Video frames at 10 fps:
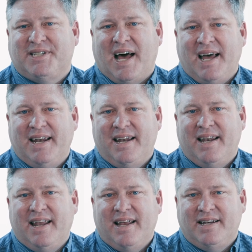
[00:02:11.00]

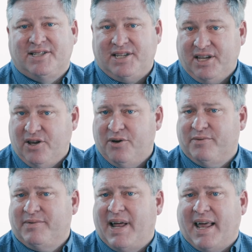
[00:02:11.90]
excited to see
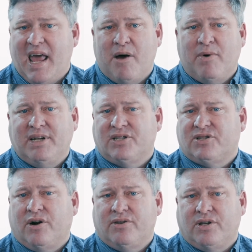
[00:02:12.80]
you and I can't wait to
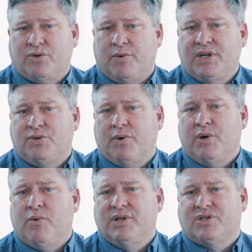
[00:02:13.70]
start the
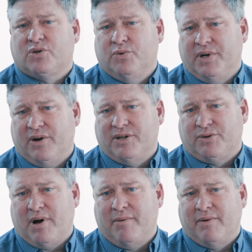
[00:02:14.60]
2021 school year at
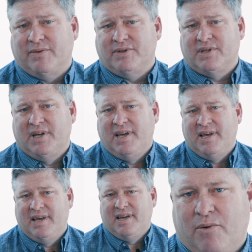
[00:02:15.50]
Tri Rivers.
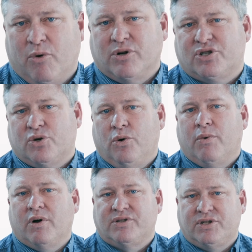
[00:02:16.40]
We're a school
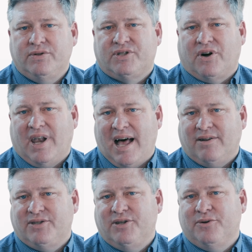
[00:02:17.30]
where students are
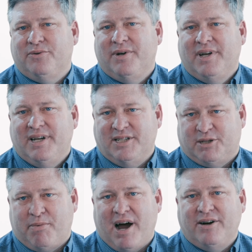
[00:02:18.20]
allowed to,
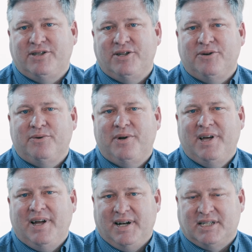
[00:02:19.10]
inspired to,
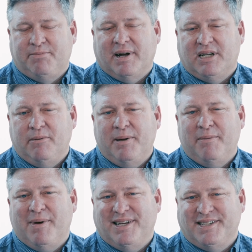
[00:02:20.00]
and expected to be
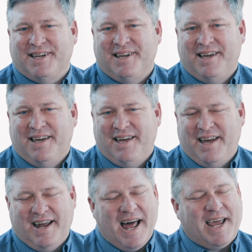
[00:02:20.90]
amazing.
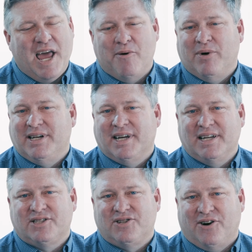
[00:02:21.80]
And I can't wait to
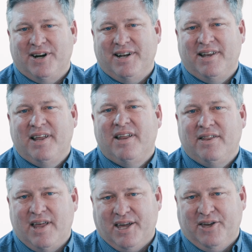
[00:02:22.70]
get started.
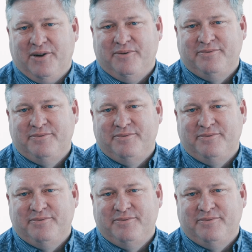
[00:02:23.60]
Thank you.